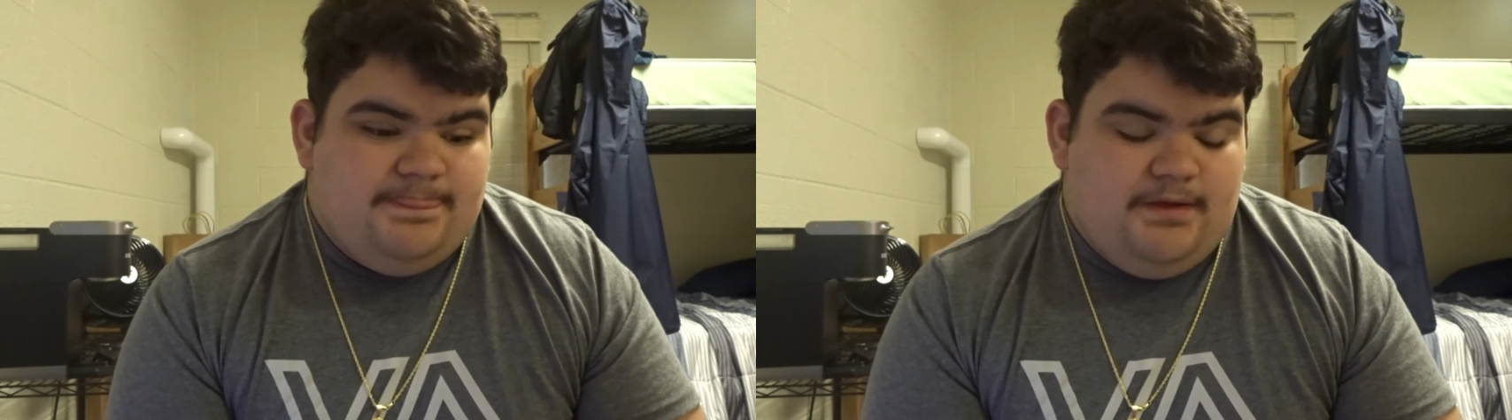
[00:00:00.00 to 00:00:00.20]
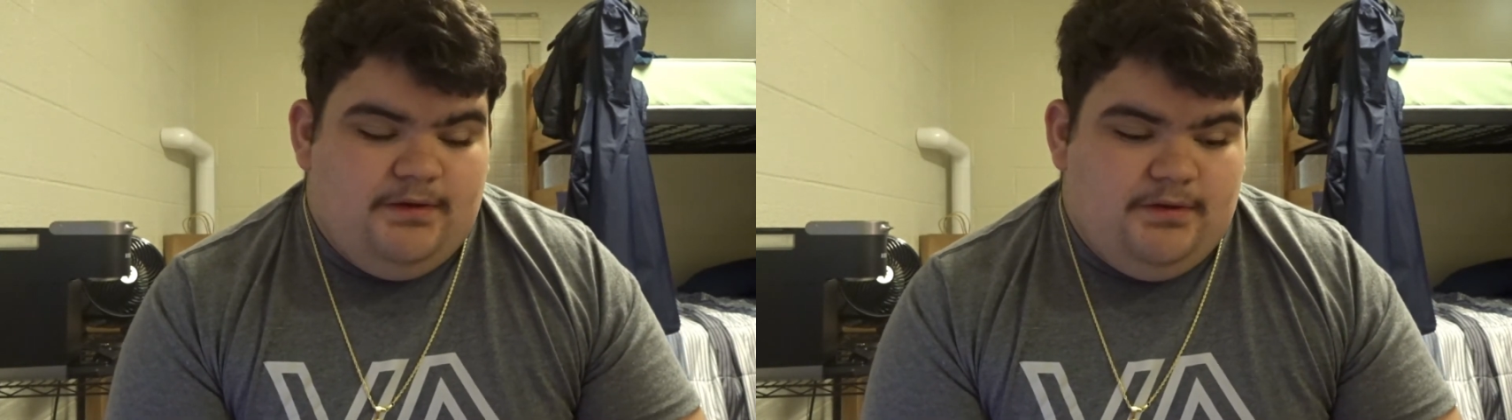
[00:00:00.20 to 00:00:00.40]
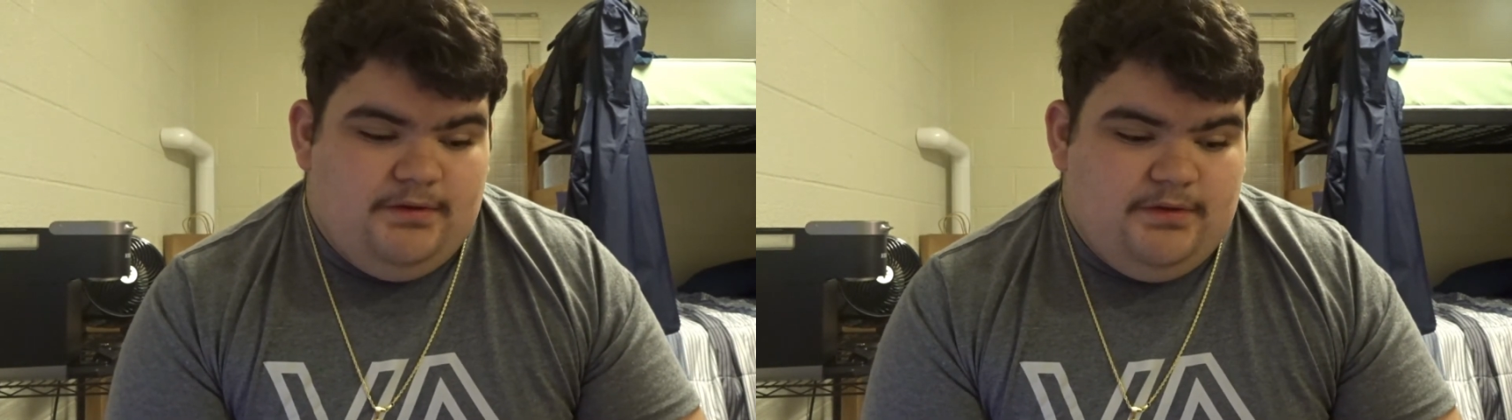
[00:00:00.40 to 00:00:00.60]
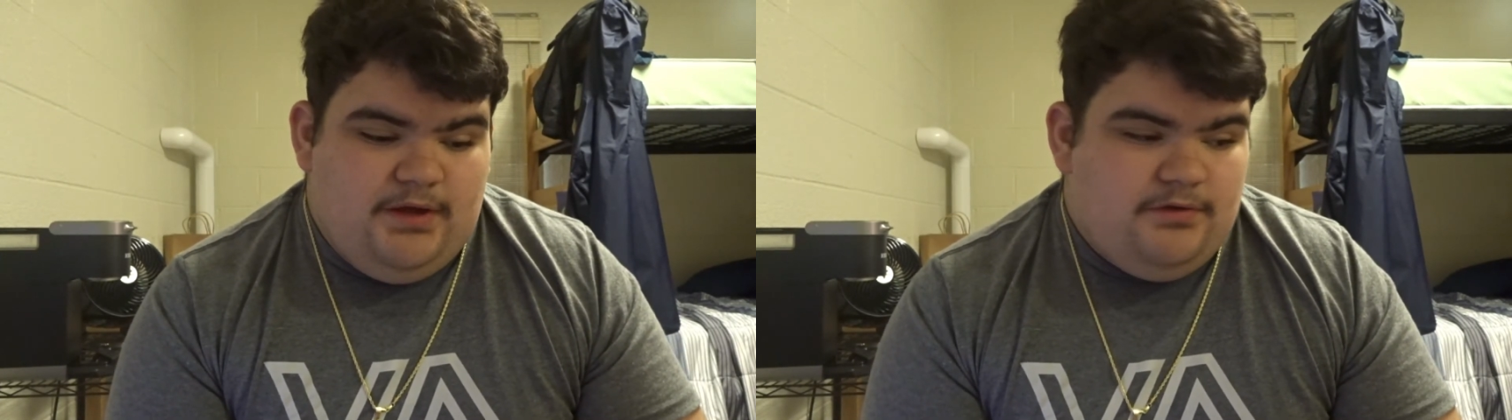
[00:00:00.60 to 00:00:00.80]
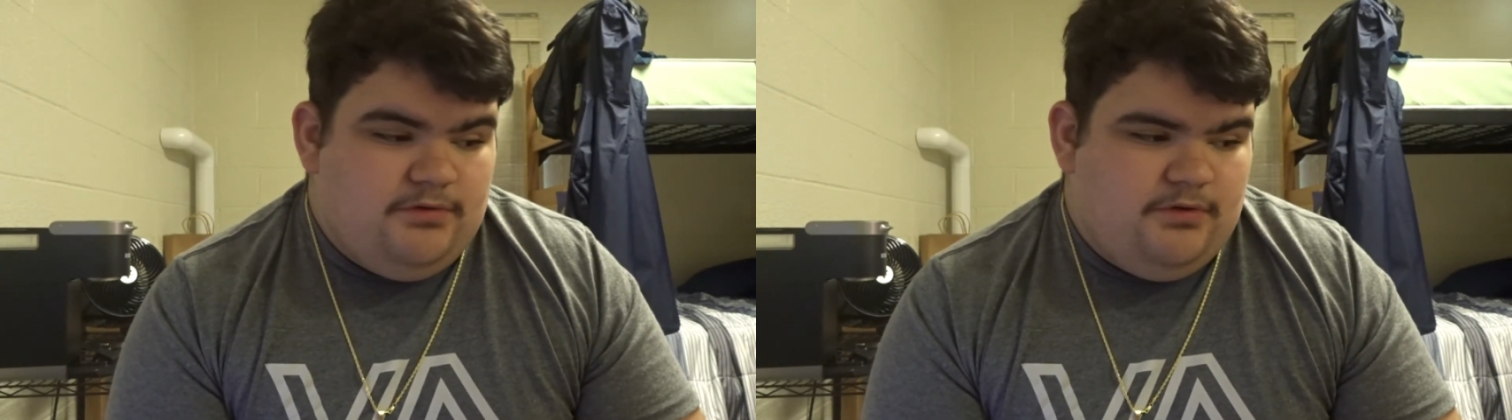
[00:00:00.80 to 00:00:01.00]
Uh,
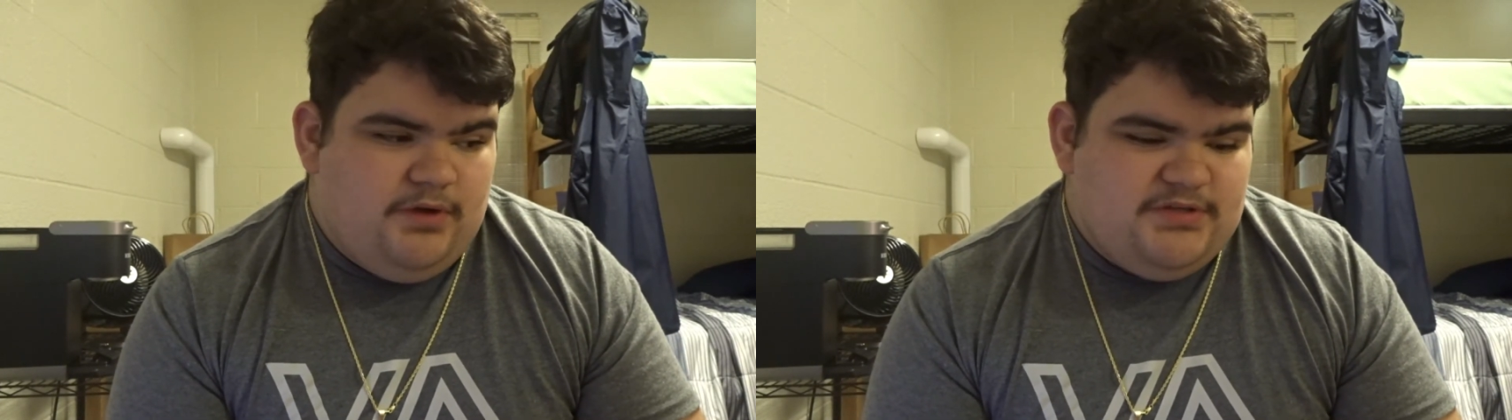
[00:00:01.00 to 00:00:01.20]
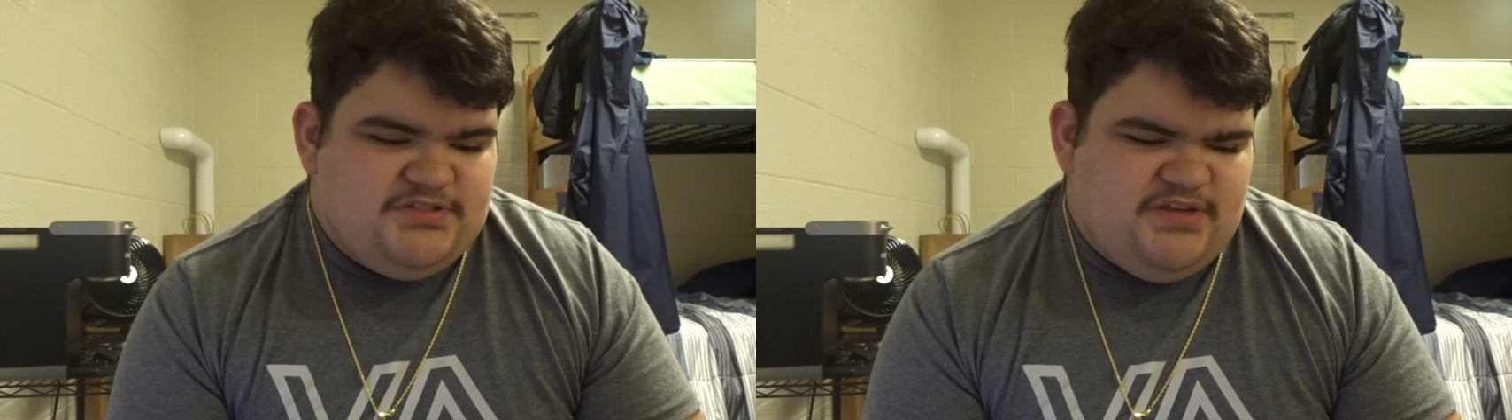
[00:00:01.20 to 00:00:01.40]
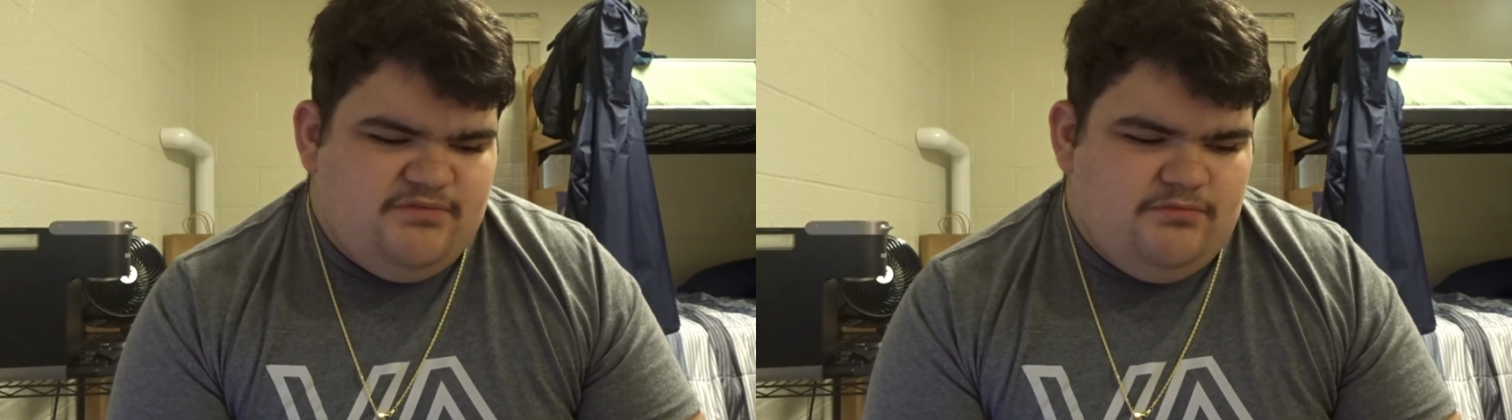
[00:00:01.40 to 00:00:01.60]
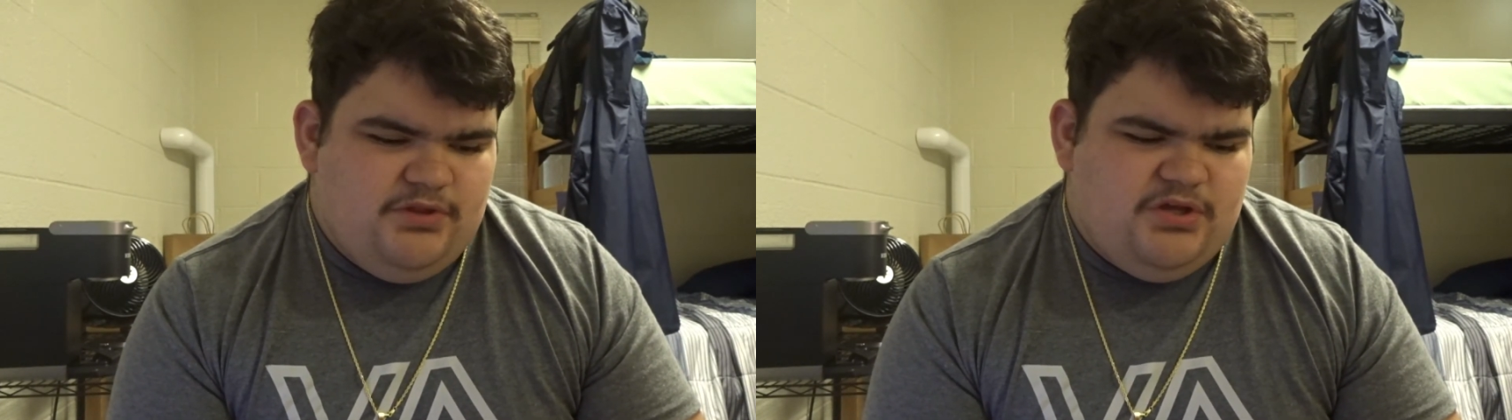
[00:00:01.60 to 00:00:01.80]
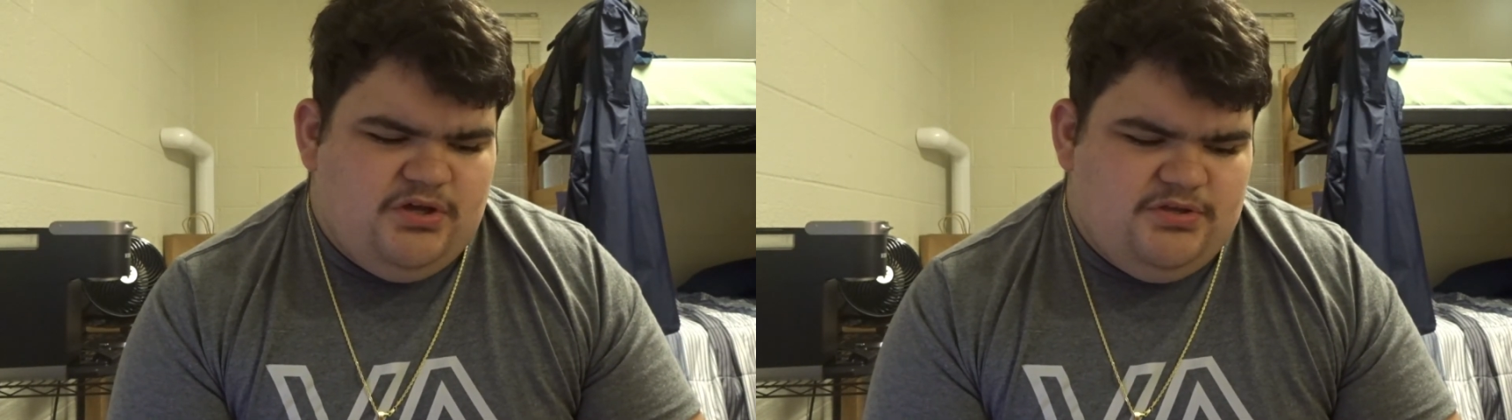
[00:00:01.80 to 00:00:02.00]
I don't know. I just haven't
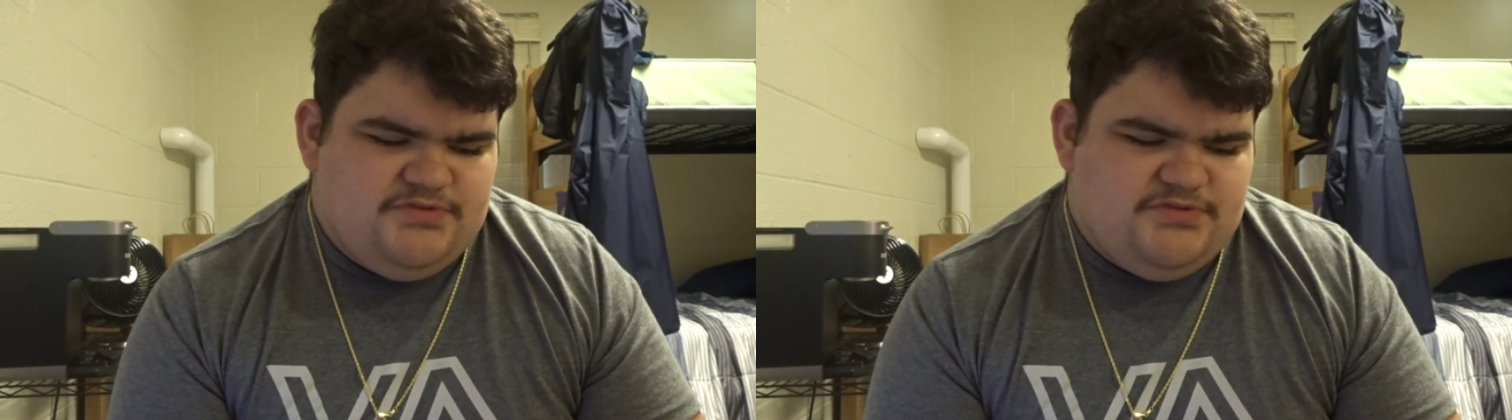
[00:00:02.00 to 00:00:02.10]
really gotten